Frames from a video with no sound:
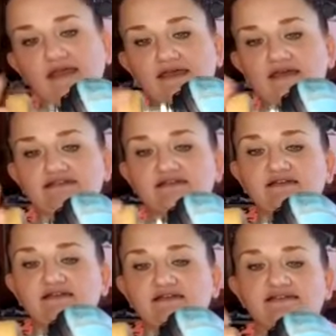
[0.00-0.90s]
it's going
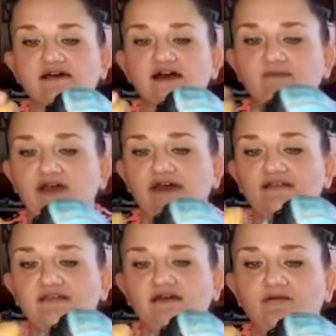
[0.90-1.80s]
to stop
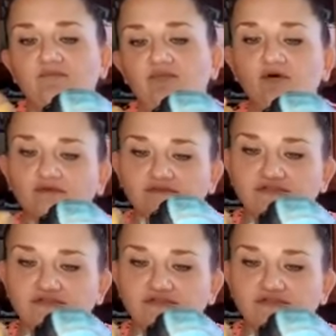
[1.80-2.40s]
at that bolt